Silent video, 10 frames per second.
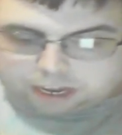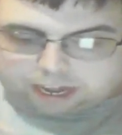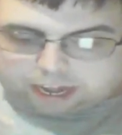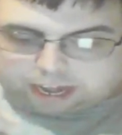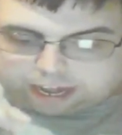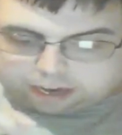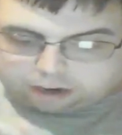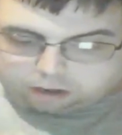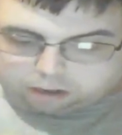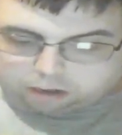and
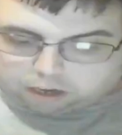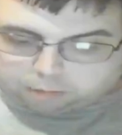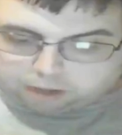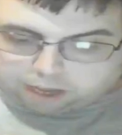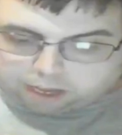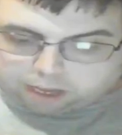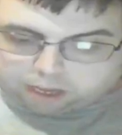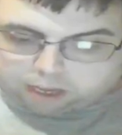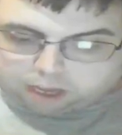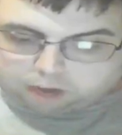it's going to
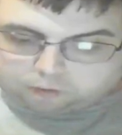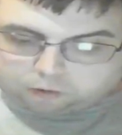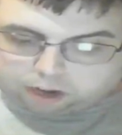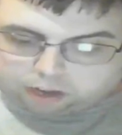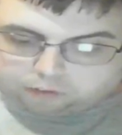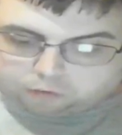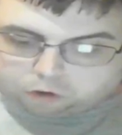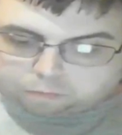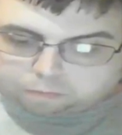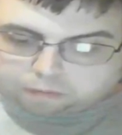be covering
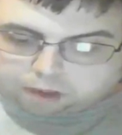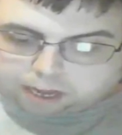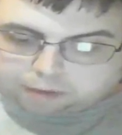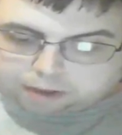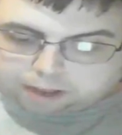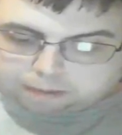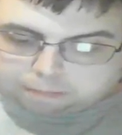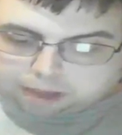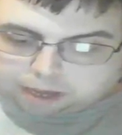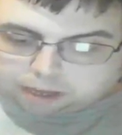from anime and
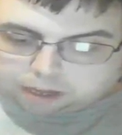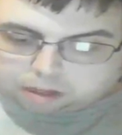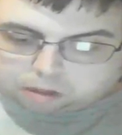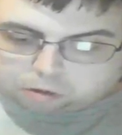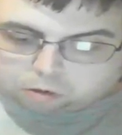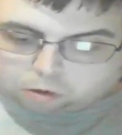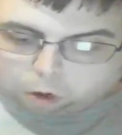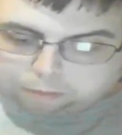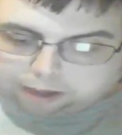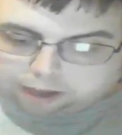manga to
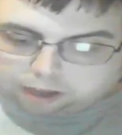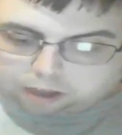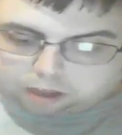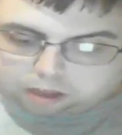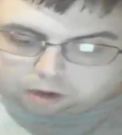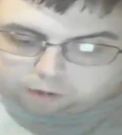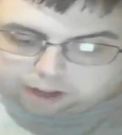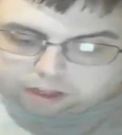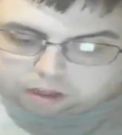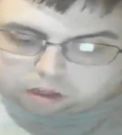comic,
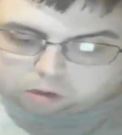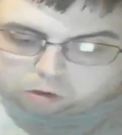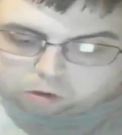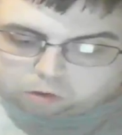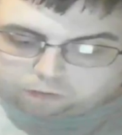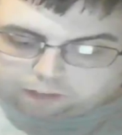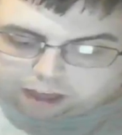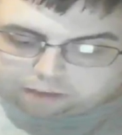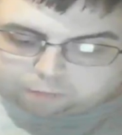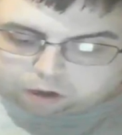sorry, to
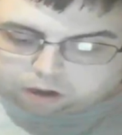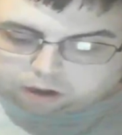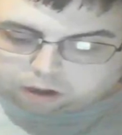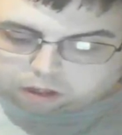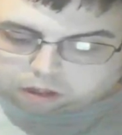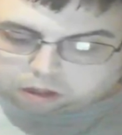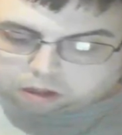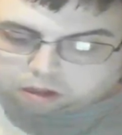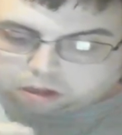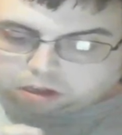fan works.
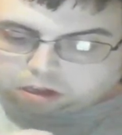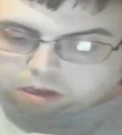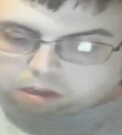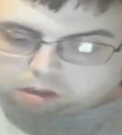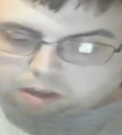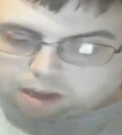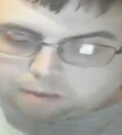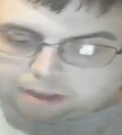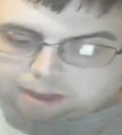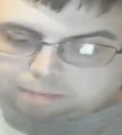So anime and